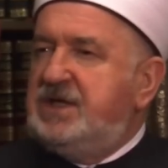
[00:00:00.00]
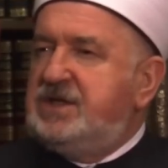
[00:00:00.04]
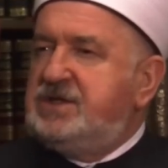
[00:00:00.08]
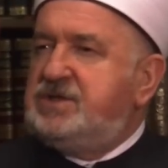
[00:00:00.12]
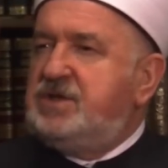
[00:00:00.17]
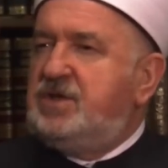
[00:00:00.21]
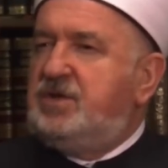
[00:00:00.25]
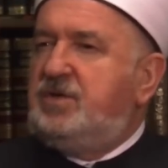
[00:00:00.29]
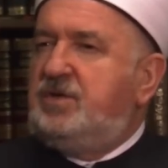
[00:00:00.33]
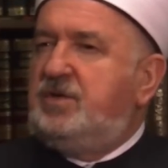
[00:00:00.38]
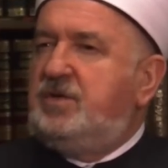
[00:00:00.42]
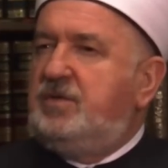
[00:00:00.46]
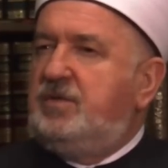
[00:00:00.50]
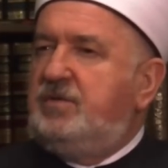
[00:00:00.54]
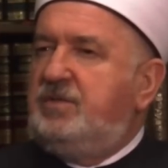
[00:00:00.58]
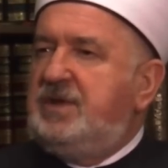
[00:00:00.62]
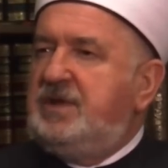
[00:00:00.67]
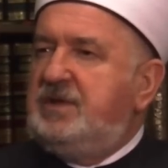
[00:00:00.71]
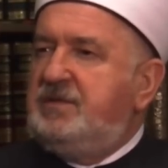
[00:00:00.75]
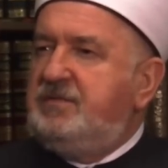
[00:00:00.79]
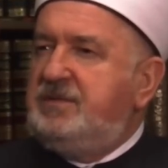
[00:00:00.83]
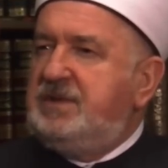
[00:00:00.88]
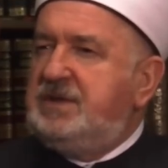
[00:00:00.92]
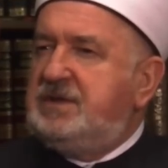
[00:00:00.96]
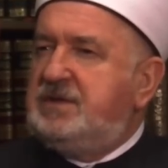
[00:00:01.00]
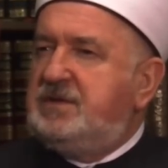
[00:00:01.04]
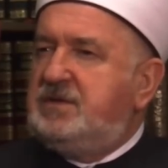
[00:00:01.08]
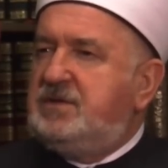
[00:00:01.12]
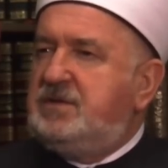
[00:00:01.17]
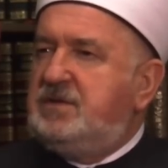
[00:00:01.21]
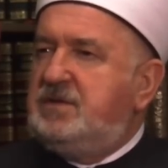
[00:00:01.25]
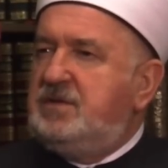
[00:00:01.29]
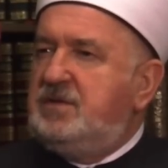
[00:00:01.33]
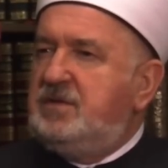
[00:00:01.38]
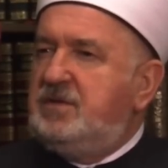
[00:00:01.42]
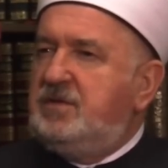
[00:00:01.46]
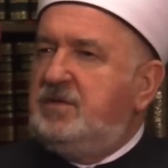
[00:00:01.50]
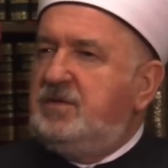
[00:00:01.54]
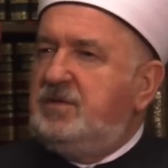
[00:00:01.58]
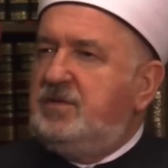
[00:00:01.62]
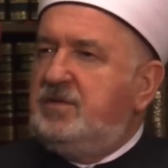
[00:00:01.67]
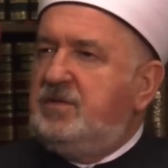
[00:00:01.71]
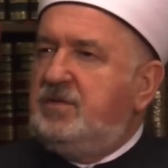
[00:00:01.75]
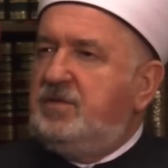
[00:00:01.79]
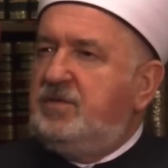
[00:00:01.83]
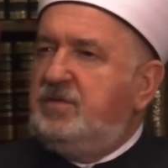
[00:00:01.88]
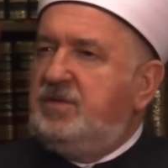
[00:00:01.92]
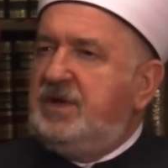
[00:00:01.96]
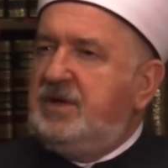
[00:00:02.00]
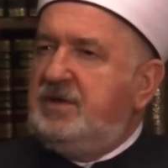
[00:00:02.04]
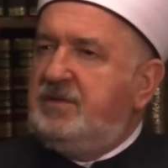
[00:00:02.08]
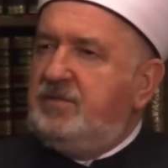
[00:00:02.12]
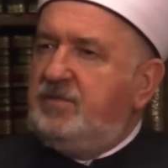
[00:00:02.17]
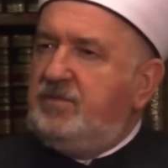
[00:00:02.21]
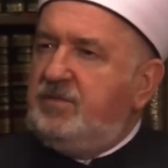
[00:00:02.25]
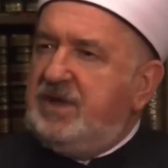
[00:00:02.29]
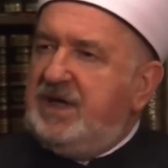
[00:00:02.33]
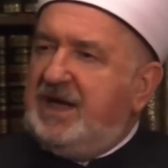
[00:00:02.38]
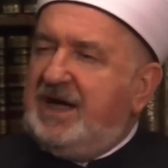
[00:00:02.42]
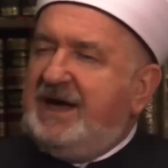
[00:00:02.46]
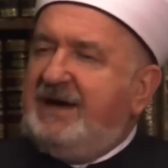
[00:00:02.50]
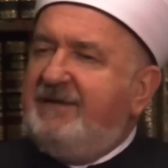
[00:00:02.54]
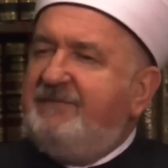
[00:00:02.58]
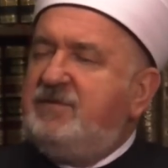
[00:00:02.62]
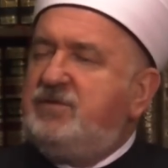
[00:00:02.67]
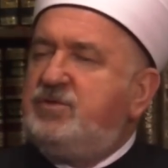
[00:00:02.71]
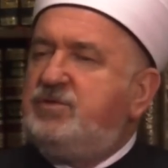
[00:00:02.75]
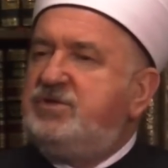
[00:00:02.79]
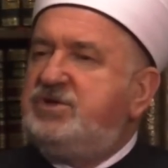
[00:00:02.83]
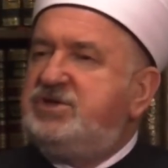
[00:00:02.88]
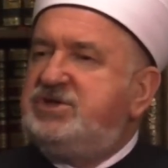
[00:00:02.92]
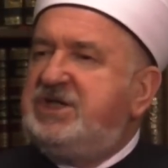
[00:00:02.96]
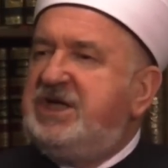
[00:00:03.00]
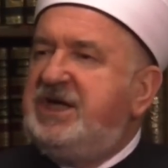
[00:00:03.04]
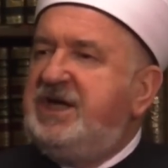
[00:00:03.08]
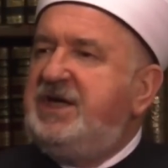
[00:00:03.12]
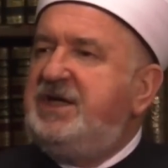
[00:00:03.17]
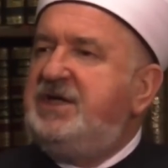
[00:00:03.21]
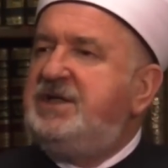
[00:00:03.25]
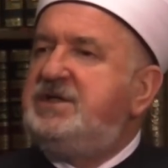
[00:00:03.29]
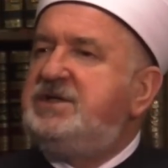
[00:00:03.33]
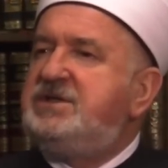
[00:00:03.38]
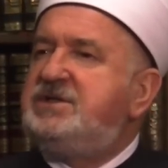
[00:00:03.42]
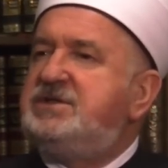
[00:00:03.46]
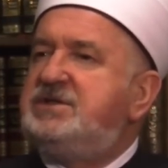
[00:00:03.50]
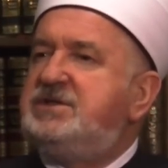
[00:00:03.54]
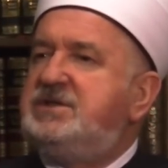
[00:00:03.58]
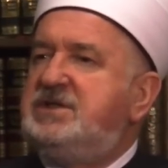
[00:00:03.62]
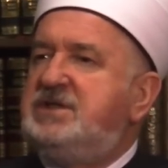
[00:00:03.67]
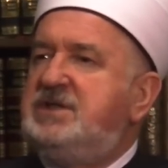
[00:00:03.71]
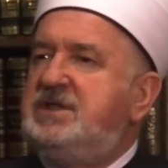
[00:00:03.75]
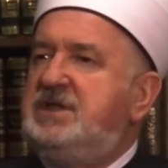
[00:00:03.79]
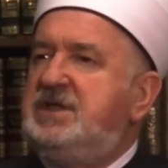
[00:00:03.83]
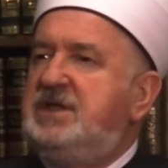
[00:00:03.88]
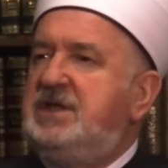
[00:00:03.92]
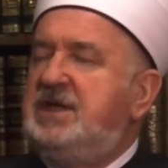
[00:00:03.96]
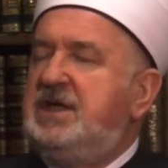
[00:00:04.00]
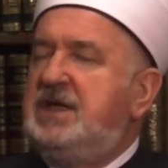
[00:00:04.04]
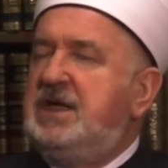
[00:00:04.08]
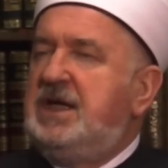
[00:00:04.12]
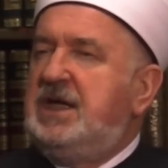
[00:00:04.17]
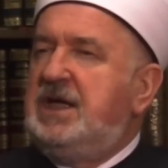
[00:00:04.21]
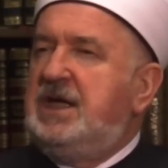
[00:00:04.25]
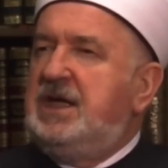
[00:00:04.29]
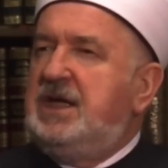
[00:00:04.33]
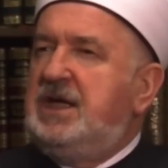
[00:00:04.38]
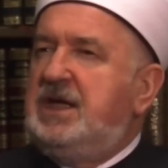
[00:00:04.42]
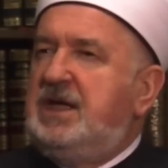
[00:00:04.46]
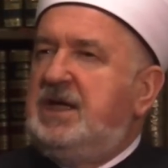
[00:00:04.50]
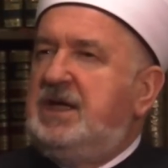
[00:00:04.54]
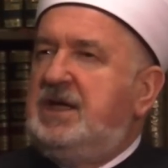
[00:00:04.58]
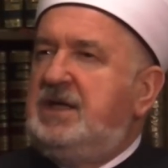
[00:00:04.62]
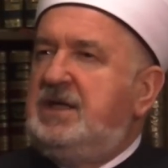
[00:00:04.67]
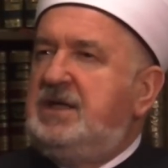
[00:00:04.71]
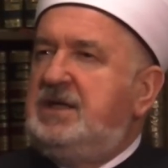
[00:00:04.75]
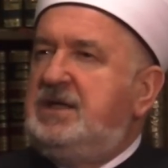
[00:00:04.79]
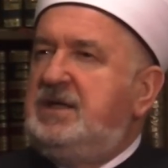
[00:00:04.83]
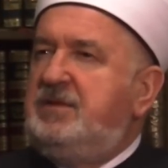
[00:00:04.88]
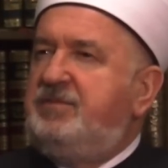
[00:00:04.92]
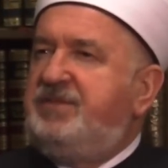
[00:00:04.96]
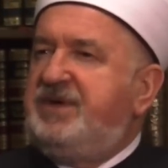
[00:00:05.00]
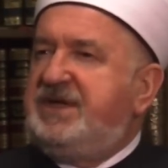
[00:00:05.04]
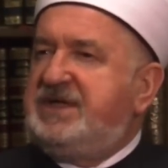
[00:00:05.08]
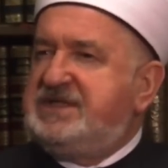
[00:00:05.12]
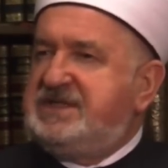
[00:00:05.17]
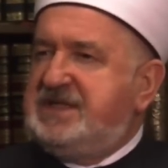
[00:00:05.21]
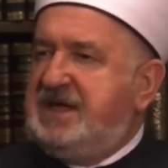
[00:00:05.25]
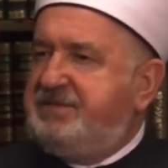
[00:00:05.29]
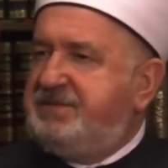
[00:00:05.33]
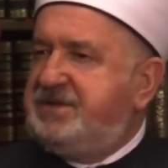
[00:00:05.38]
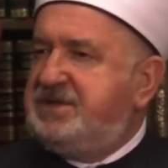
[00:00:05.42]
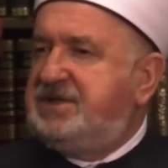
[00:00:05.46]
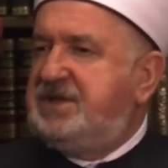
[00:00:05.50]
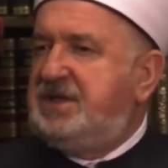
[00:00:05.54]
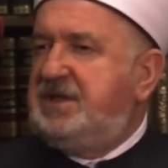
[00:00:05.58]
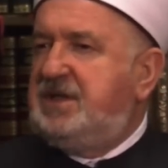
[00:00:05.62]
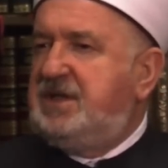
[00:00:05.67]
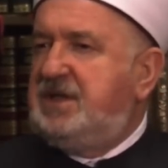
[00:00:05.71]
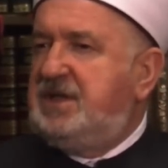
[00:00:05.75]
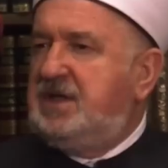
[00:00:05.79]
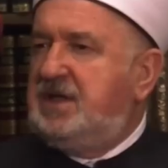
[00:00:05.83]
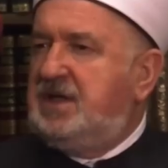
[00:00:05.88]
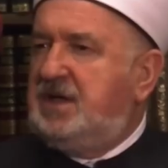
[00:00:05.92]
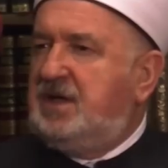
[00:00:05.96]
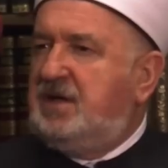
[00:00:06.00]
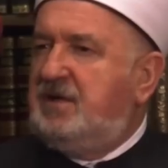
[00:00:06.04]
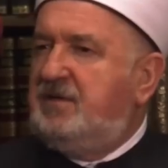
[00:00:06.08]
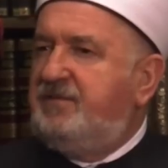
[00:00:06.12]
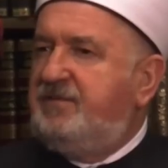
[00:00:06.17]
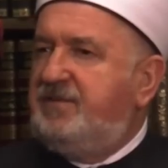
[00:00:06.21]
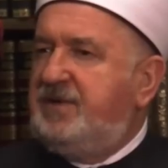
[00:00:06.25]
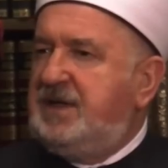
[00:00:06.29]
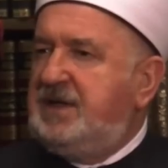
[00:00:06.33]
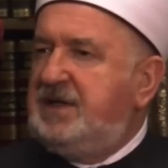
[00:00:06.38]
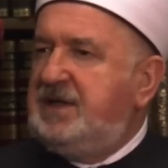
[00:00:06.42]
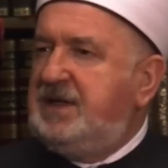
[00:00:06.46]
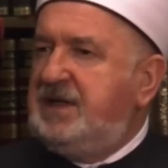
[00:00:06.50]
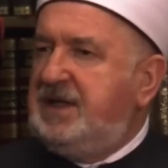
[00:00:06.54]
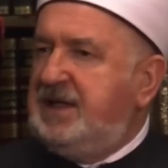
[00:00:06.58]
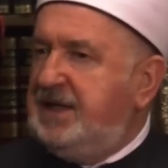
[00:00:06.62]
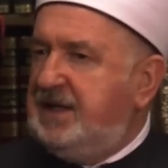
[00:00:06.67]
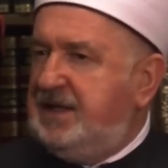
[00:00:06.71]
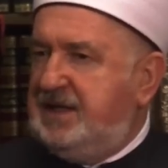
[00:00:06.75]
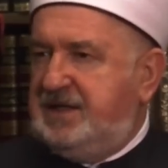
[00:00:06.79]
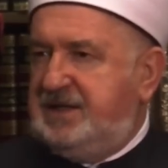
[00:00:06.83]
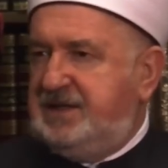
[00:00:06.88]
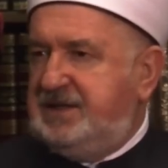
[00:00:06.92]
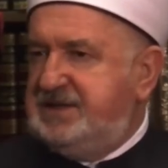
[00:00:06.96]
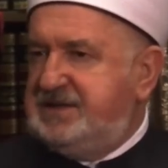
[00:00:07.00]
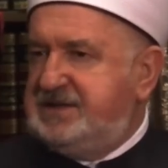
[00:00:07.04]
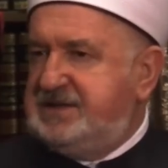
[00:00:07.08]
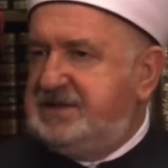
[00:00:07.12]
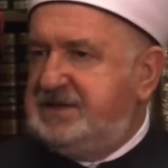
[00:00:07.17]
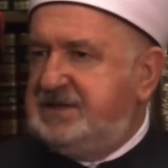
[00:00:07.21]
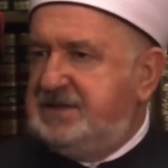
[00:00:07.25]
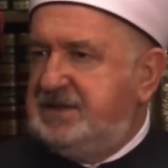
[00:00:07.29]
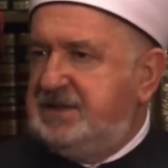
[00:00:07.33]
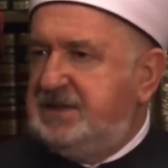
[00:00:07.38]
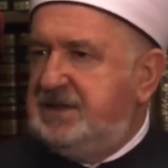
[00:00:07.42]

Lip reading: So when we have to change the perception of an atheist,